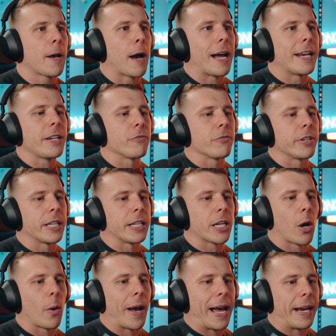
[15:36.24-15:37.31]
I didn't really
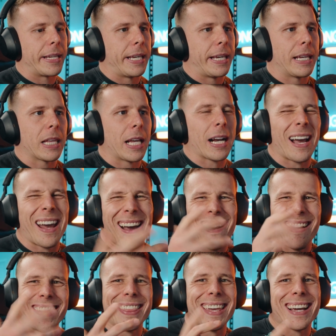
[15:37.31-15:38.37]
go out here. Like,
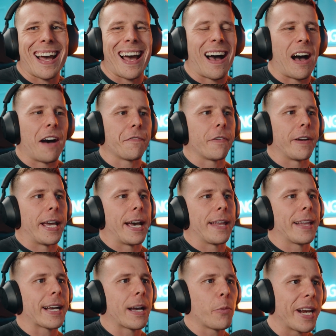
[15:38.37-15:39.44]
I think I half went out.
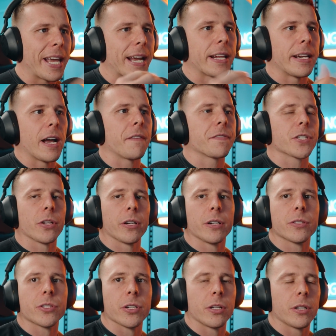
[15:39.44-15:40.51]
Like, I went out enough
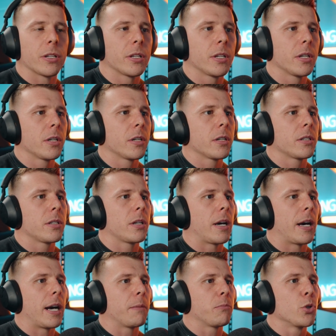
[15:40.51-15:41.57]
to
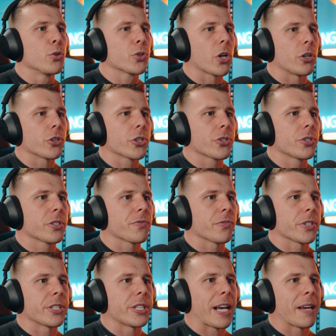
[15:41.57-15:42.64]
lose consciousness for
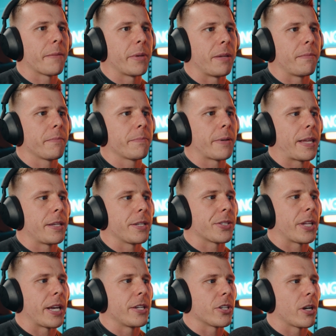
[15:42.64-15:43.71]
a second, but by this
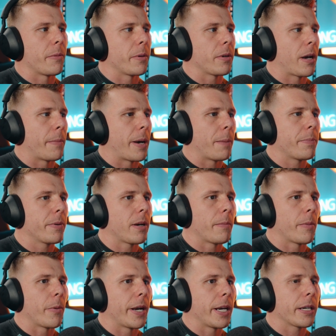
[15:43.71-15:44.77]
stage, I'm up. I'm
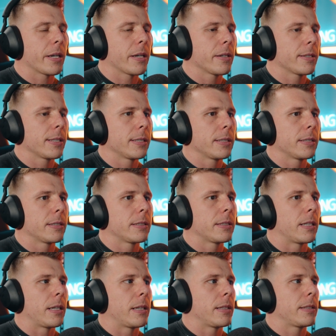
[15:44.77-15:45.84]
awake.
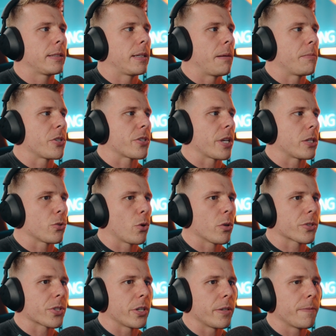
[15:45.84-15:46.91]
I'm just
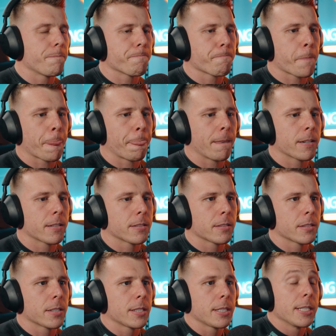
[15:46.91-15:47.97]
exhausted.
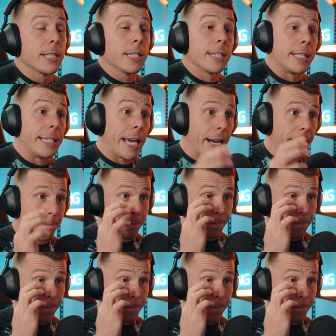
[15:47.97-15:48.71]
Yeah.